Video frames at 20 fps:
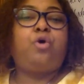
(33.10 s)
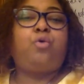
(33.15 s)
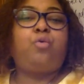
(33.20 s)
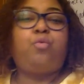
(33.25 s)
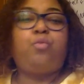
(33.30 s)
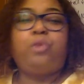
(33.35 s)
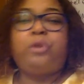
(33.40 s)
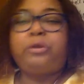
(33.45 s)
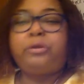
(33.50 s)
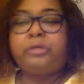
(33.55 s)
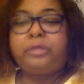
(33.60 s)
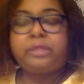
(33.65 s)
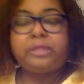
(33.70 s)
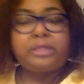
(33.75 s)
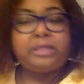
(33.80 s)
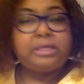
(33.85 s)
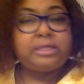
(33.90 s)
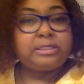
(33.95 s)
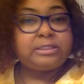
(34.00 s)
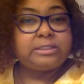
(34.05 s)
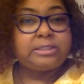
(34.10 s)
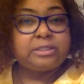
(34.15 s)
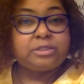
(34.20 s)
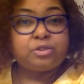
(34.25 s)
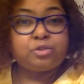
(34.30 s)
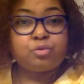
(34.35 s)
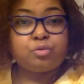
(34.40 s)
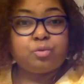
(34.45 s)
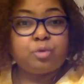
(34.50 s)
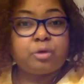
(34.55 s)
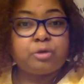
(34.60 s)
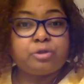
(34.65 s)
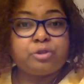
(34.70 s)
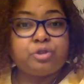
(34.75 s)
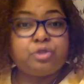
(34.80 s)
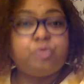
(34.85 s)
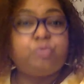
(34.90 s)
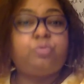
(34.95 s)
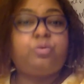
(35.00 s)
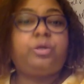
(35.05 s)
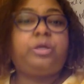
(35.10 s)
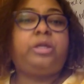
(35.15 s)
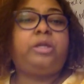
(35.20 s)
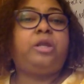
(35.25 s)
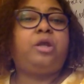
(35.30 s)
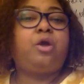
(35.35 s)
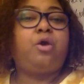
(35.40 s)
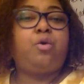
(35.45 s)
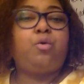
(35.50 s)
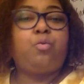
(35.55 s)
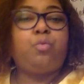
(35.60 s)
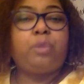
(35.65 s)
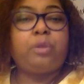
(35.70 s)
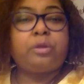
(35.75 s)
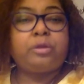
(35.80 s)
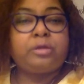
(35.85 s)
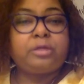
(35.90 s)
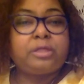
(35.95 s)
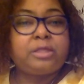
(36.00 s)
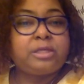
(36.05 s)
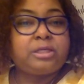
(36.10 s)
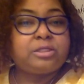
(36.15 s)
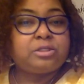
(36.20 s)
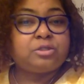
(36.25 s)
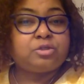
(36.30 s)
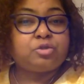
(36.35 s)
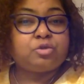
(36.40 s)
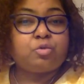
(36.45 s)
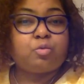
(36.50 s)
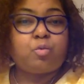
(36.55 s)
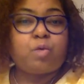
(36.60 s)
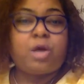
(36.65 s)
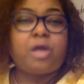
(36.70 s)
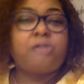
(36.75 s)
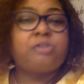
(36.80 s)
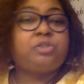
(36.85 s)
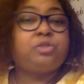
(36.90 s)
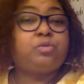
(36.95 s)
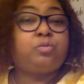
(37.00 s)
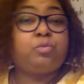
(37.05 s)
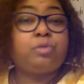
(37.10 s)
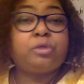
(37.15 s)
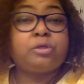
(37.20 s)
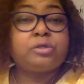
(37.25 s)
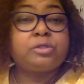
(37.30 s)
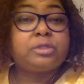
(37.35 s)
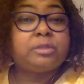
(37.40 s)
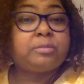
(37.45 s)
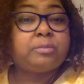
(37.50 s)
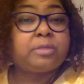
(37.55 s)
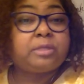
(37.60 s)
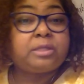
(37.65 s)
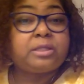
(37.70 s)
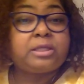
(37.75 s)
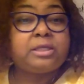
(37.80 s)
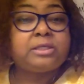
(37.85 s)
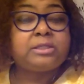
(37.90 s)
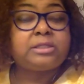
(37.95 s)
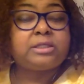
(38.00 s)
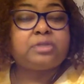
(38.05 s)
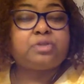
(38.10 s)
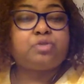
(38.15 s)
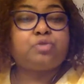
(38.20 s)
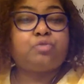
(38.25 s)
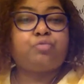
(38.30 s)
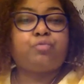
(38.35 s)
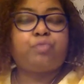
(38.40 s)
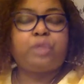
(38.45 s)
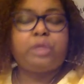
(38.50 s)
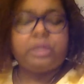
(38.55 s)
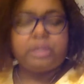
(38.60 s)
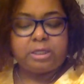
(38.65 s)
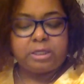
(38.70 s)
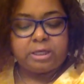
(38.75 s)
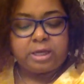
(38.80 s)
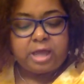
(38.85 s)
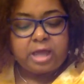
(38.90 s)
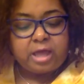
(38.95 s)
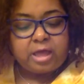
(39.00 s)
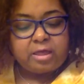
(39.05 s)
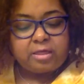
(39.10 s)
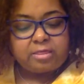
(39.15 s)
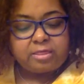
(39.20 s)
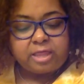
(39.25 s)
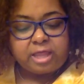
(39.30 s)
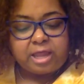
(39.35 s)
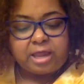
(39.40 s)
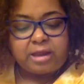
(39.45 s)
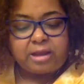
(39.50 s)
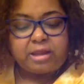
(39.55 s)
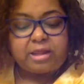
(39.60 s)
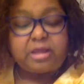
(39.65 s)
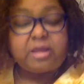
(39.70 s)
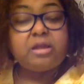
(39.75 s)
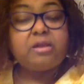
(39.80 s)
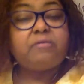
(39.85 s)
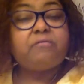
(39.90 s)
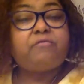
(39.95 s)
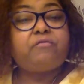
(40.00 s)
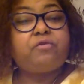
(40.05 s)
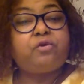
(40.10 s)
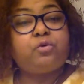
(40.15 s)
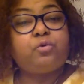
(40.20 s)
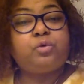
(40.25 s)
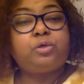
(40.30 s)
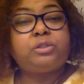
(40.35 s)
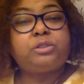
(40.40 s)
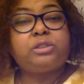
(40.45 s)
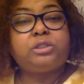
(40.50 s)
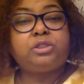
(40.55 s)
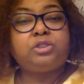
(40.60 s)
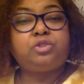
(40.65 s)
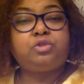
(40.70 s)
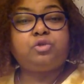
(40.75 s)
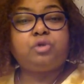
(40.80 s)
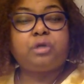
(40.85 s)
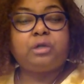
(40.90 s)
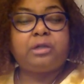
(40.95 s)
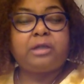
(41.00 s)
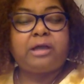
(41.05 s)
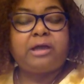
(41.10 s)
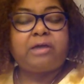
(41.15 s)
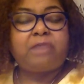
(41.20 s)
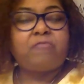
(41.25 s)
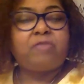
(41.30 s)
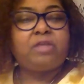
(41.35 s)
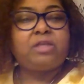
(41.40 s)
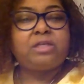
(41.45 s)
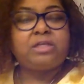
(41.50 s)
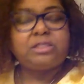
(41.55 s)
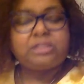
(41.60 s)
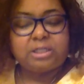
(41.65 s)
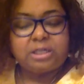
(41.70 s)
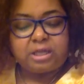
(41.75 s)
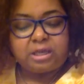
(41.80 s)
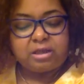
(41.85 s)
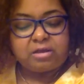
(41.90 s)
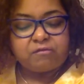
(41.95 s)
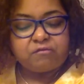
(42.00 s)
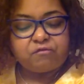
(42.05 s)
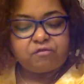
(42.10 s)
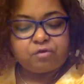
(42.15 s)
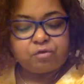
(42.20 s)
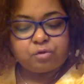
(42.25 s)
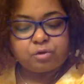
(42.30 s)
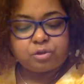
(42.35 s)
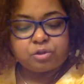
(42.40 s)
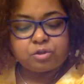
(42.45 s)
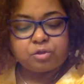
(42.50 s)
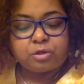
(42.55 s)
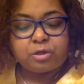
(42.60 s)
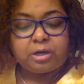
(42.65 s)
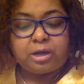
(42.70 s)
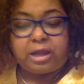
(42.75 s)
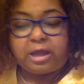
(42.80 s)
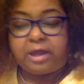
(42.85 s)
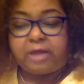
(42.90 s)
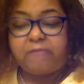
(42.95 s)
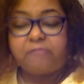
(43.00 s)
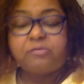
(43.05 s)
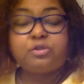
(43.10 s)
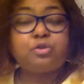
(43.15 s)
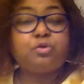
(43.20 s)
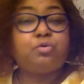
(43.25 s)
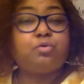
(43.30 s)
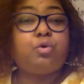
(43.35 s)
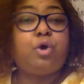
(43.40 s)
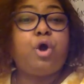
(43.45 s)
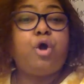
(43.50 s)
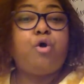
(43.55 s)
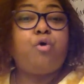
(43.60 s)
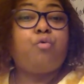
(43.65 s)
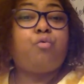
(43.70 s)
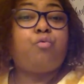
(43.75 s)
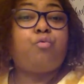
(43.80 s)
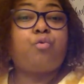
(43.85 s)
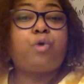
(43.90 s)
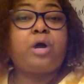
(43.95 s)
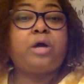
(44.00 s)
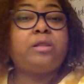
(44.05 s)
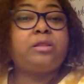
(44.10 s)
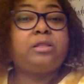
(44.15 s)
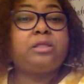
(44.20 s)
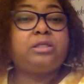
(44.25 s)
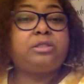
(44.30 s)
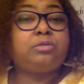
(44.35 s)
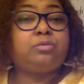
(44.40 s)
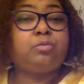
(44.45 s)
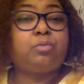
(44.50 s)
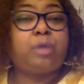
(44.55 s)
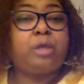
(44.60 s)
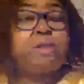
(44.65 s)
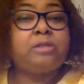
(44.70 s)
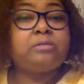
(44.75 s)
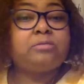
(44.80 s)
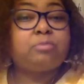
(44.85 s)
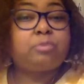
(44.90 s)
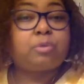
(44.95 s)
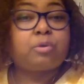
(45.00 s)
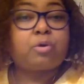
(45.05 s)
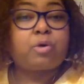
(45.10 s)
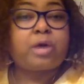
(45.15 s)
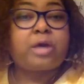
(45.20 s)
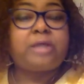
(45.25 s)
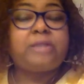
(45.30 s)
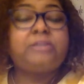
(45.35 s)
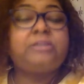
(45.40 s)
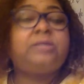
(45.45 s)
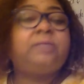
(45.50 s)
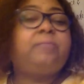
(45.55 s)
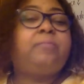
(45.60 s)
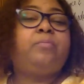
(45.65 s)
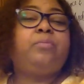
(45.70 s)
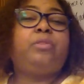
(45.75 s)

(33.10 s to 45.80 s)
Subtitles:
What are the things that you are doing? What are the things that you're watching? What are some of the things that you're reading that influences your life? And does it influence your life to run this race for Christ?